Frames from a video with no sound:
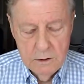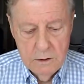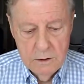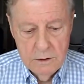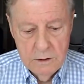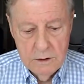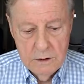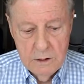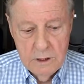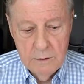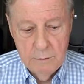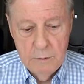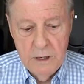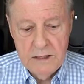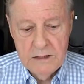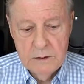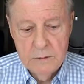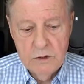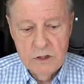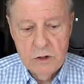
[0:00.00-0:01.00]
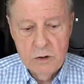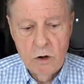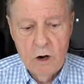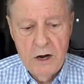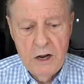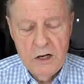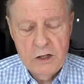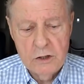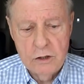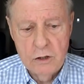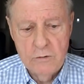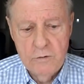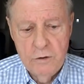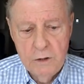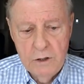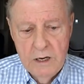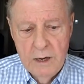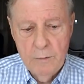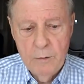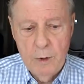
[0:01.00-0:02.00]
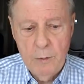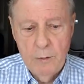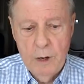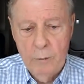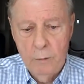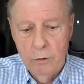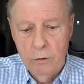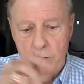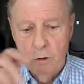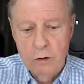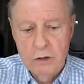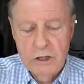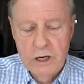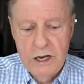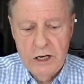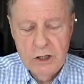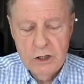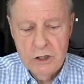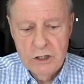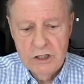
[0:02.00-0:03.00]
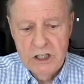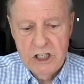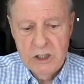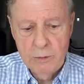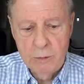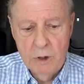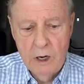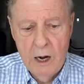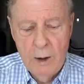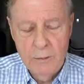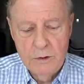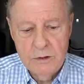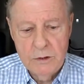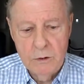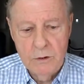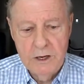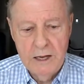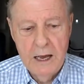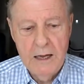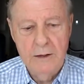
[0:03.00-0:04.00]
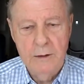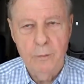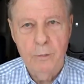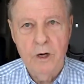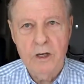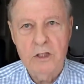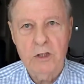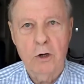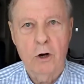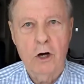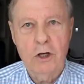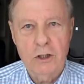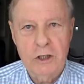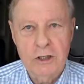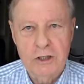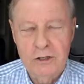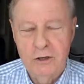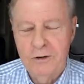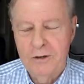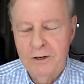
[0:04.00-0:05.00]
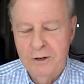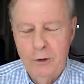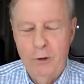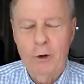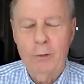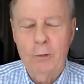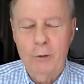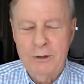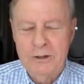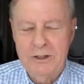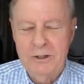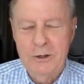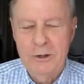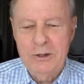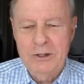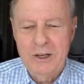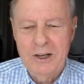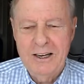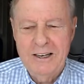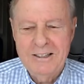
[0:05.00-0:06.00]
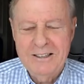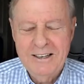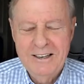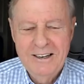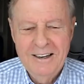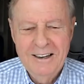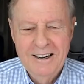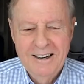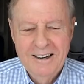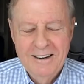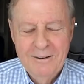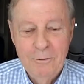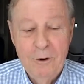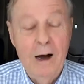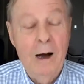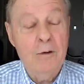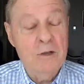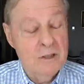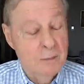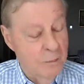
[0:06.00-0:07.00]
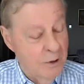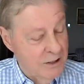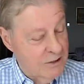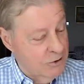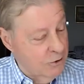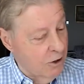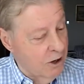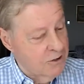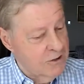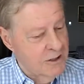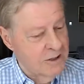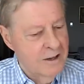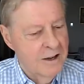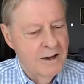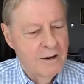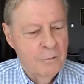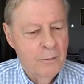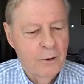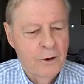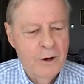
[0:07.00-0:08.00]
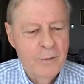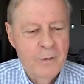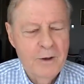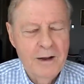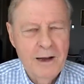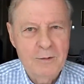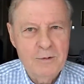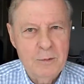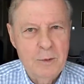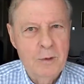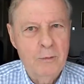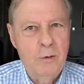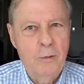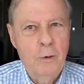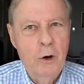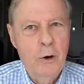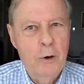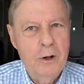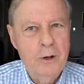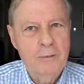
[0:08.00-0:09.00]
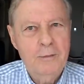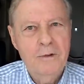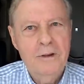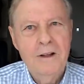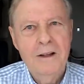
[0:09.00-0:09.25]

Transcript: It, it, makes them start easier if you give them a couple of rotations each prop. So again, the buck sergeants or the corporals of those days. Well, I was a buck sergeant then. Pardon me. I was been promoted